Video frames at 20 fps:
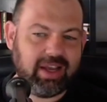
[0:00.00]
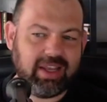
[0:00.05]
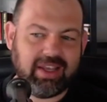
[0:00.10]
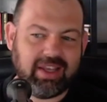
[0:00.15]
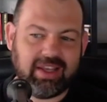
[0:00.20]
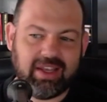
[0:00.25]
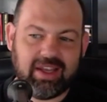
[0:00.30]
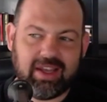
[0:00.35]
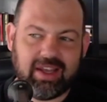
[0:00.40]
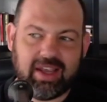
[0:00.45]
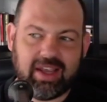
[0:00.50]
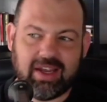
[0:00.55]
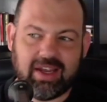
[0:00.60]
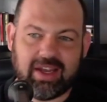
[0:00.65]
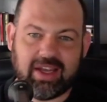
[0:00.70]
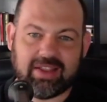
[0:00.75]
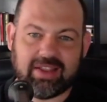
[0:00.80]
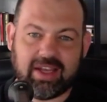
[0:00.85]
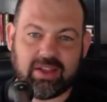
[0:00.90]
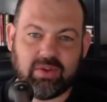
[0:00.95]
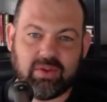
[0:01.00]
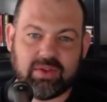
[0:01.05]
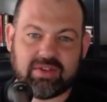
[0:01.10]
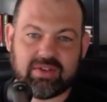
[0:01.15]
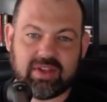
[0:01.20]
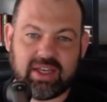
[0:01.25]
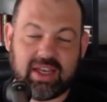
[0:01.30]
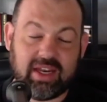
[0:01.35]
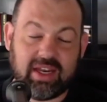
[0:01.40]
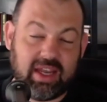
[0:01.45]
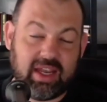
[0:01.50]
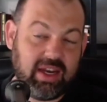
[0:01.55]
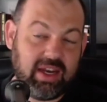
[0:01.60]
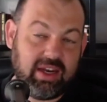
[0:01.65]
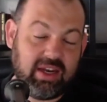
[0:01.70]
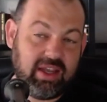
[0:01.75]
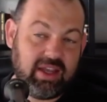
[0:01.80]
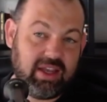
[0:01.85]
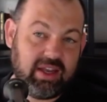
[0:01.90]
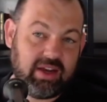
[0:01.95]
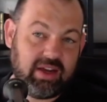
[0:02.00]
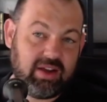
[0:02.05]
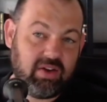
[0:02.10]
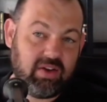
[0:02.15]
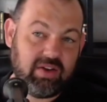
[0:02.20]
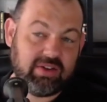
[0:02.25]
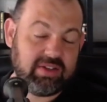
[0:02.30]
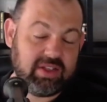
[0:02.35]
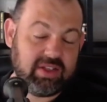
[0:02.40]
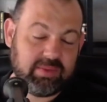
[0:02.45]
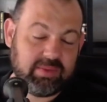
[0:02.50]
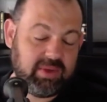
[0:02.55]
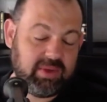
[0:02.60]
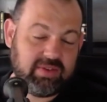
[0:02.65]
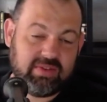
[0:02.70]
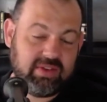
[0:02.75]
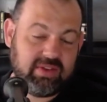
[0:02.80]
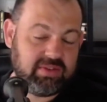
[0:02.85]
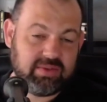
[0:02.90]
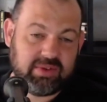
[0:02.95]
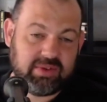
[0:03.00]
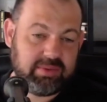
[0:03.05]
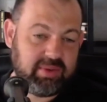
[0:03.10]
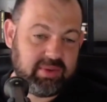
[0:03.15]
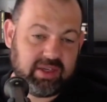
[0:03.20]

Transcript: and they looked, and honestly, it's the most